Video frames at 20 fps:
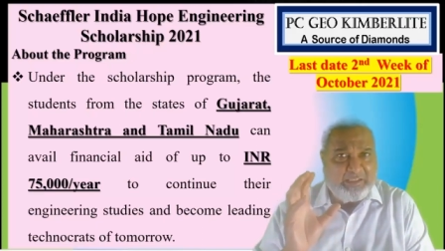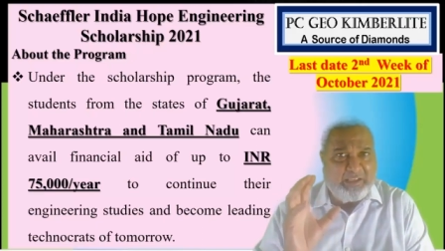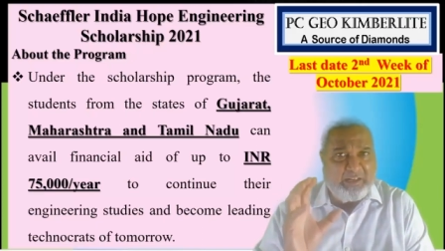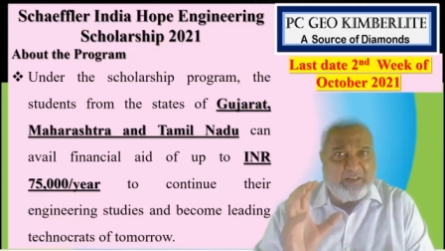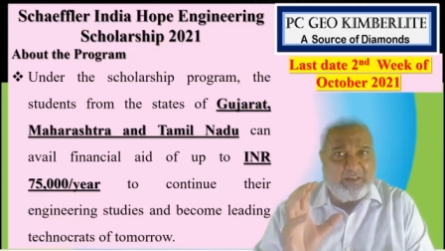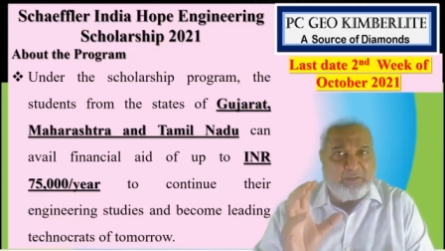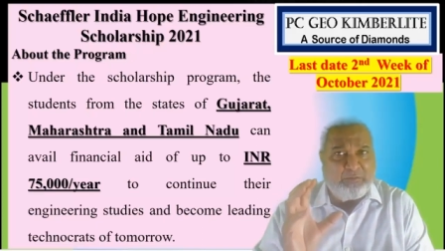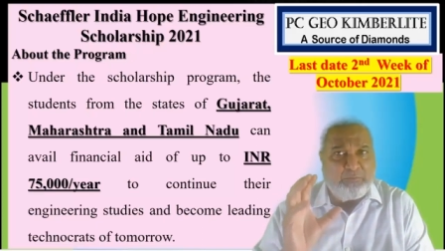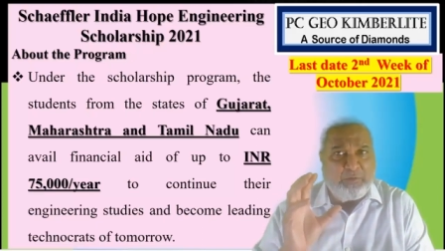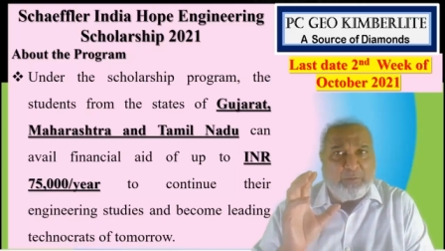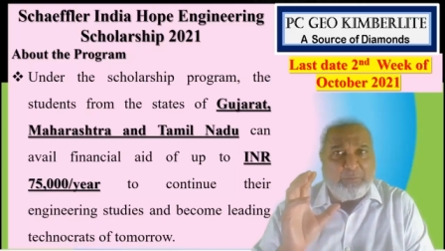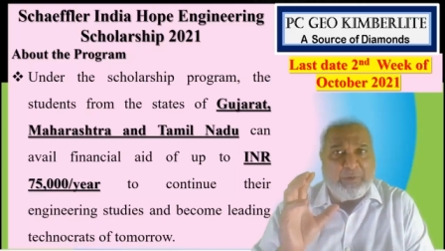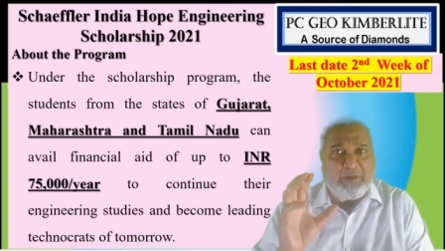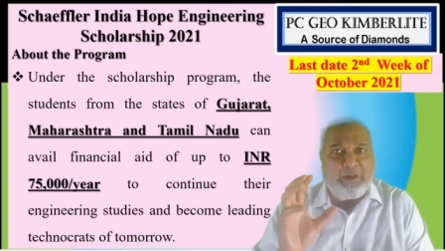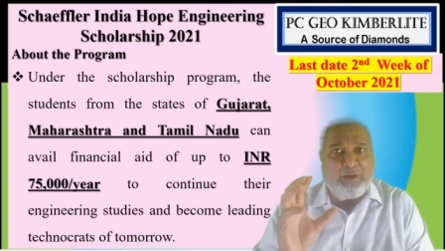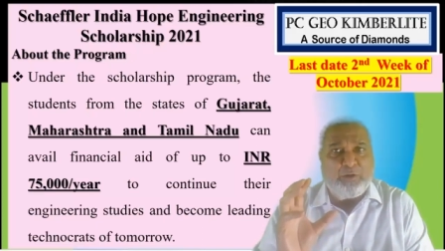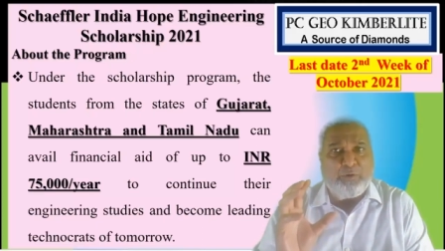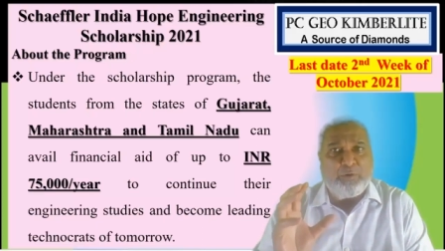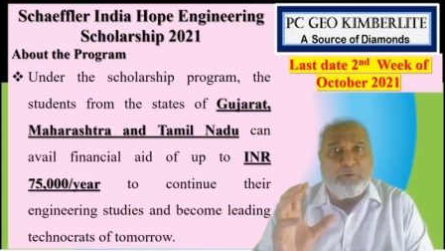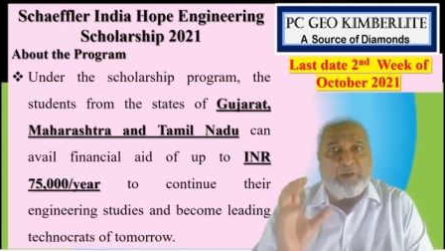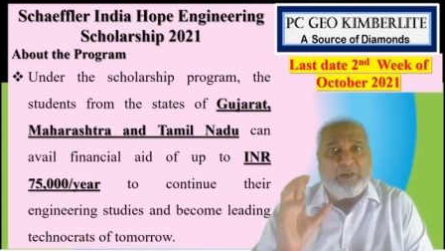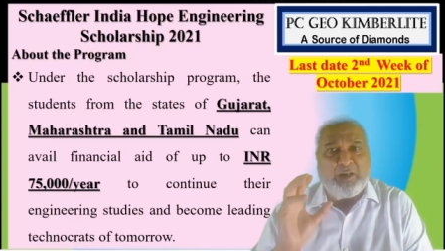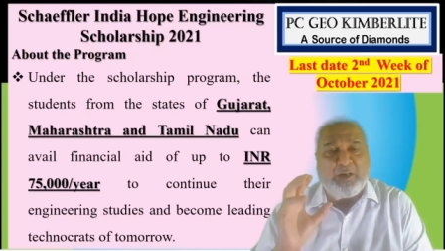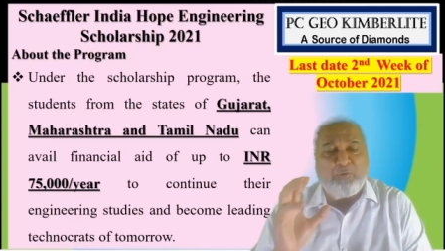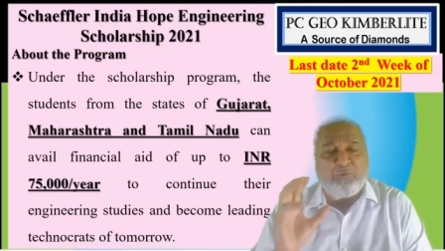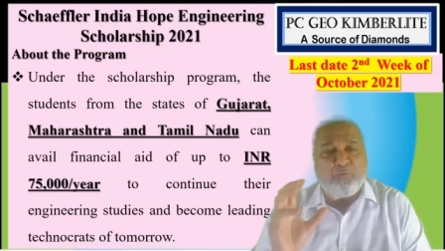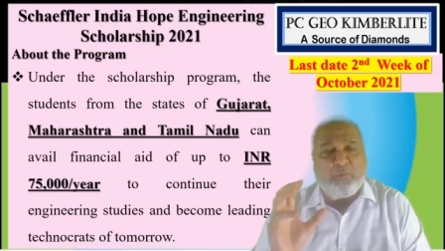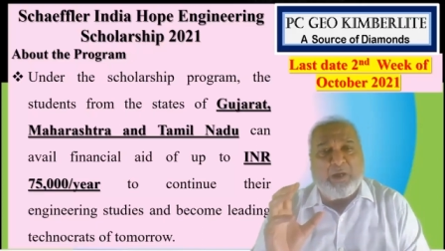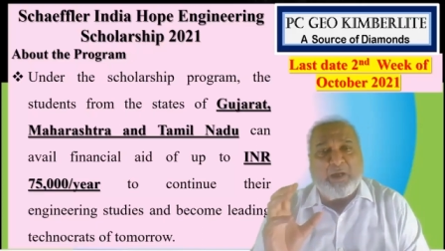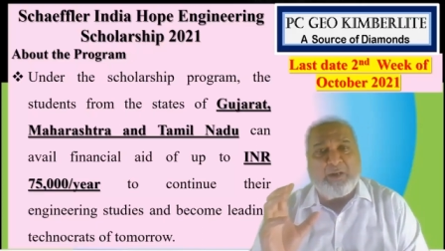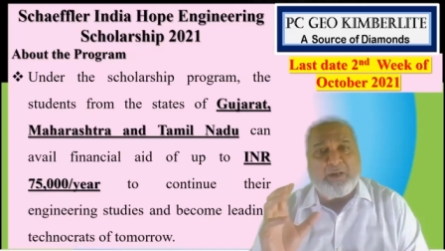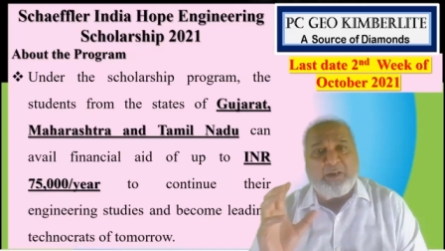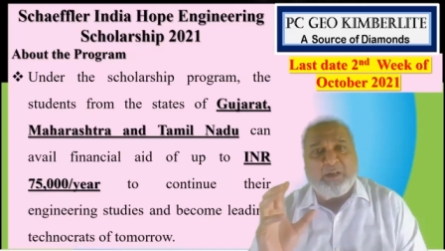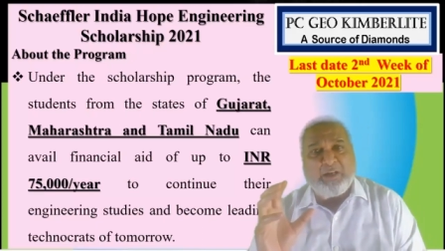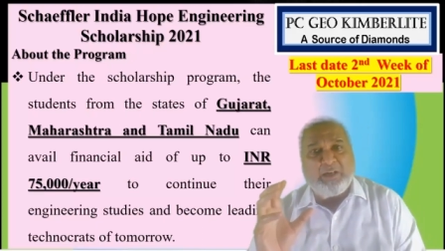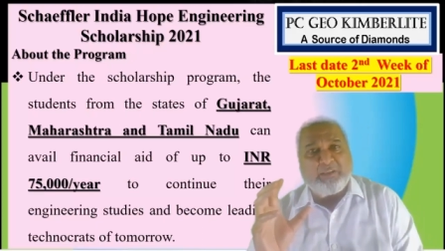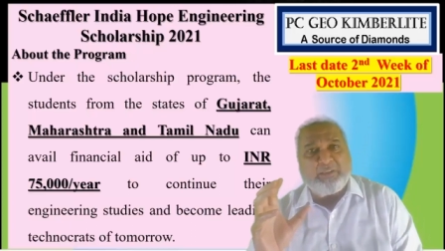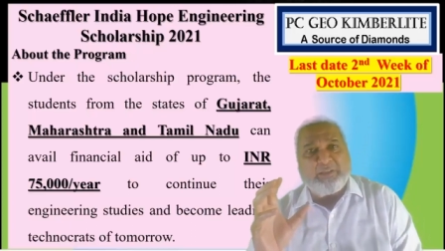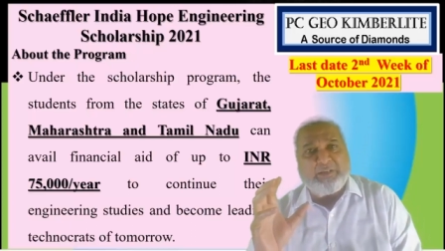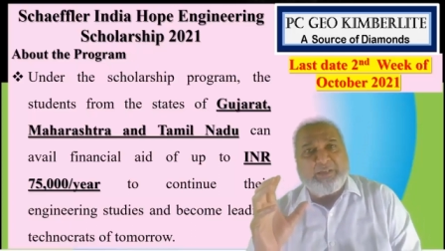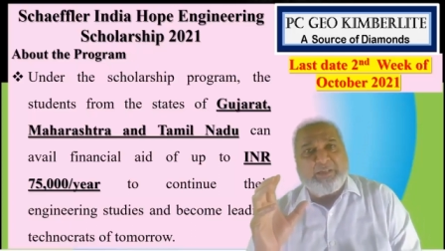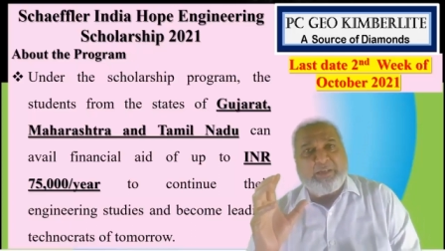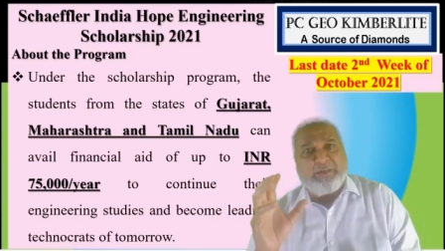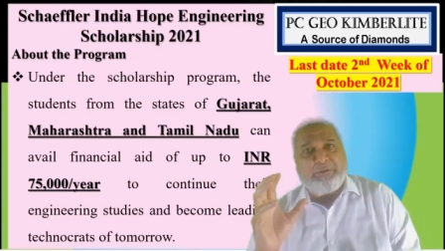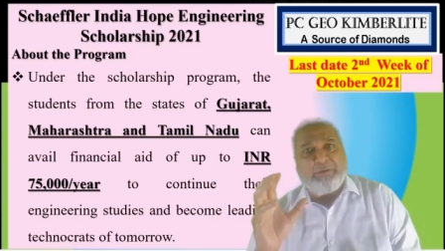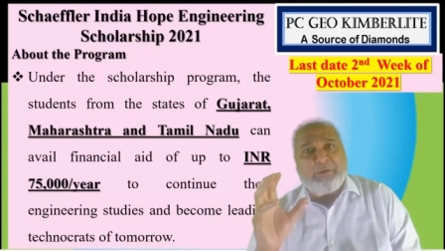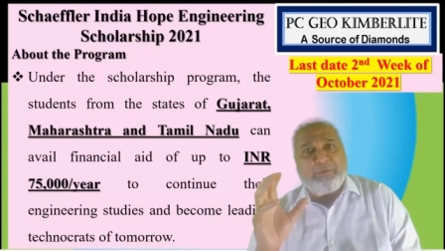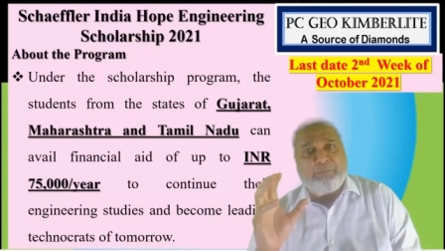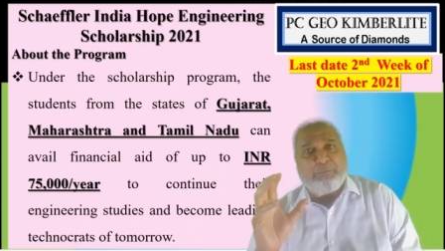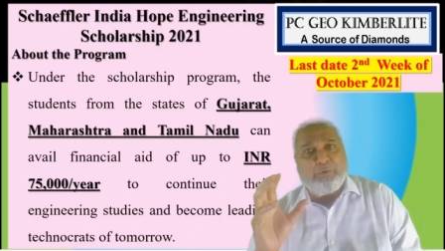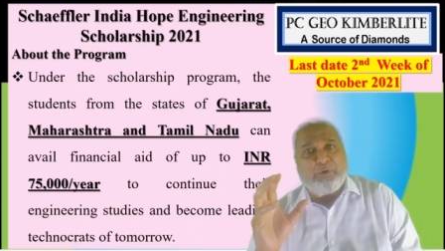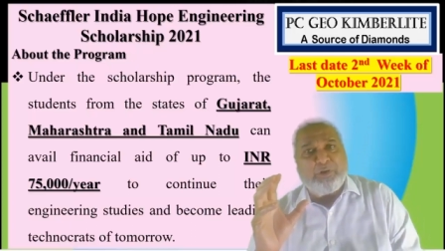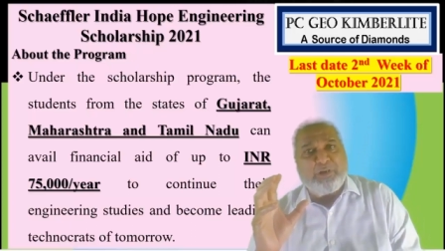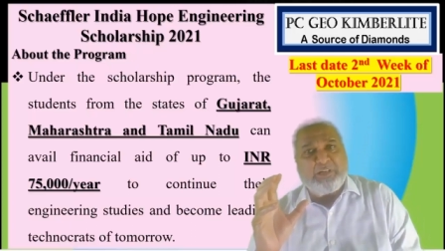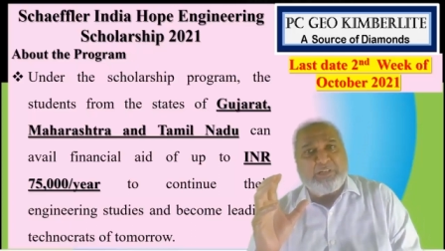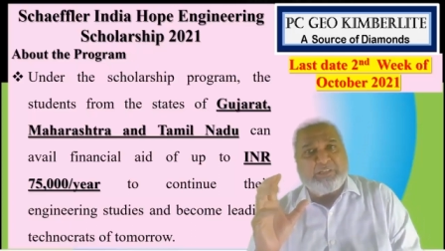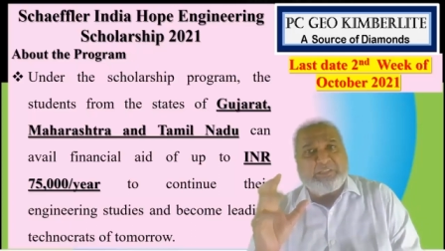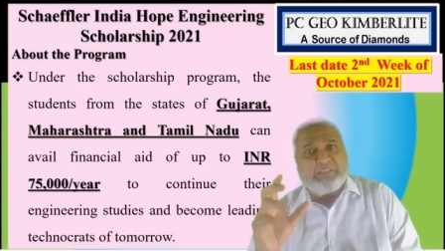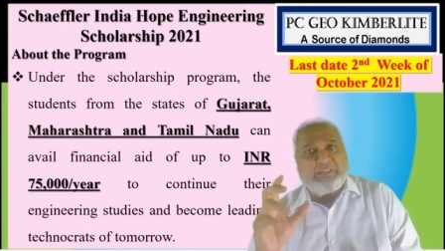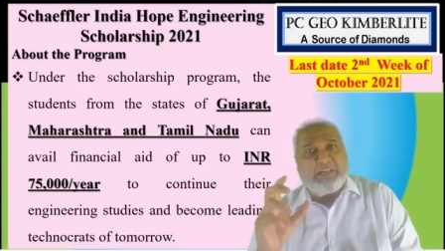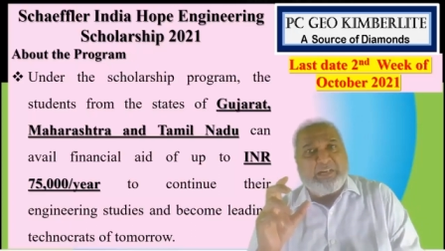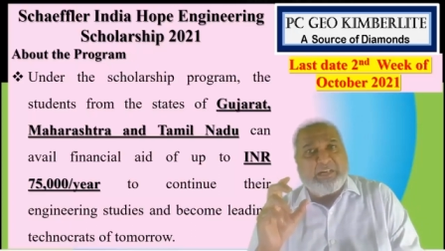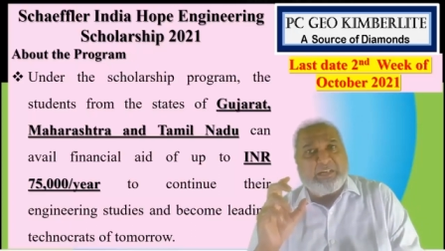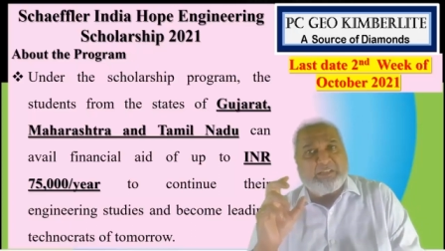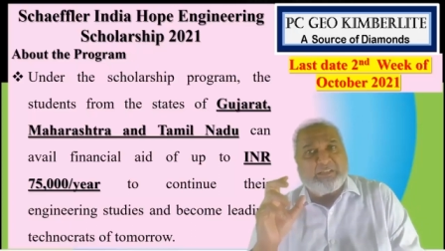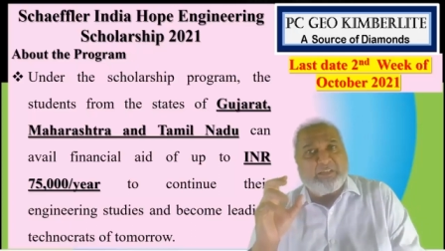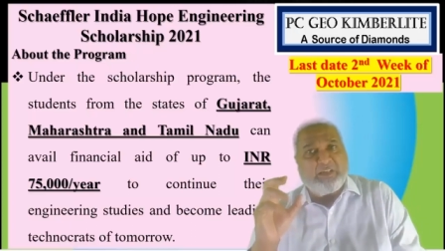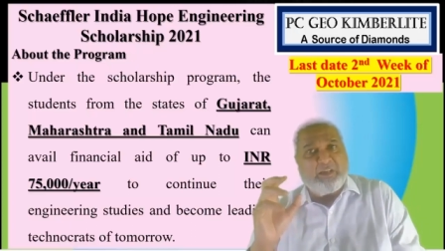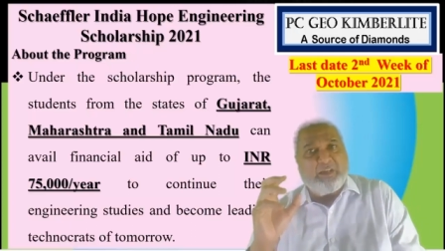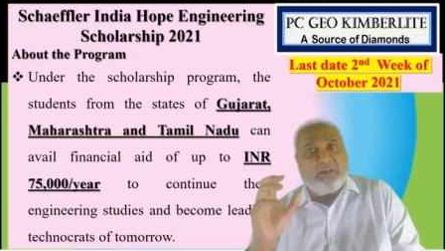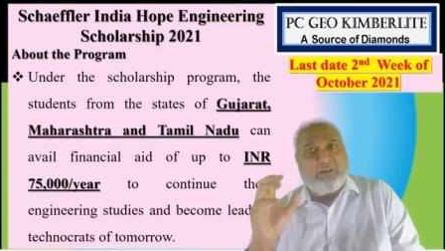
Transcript: that is will be allocated one, three important states.